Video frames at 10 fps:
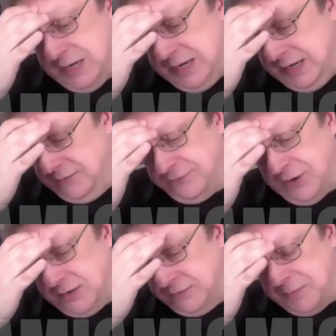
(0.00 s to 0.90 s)
in
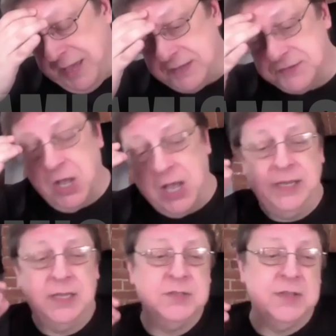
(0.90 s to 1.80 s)
front of a mass
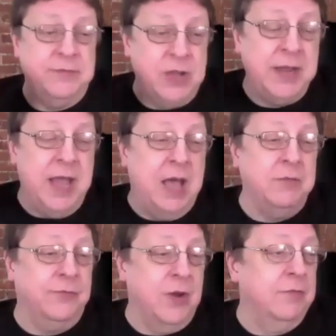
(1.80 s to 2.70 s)
audience. They've gotten out
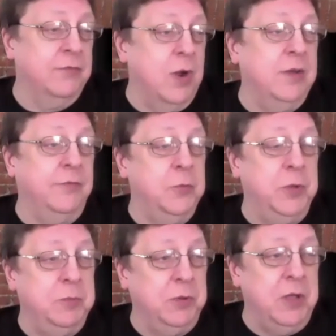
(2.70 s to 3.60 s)
in front of quite a few
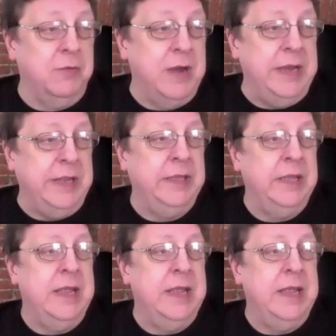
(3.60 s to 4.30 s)
people already,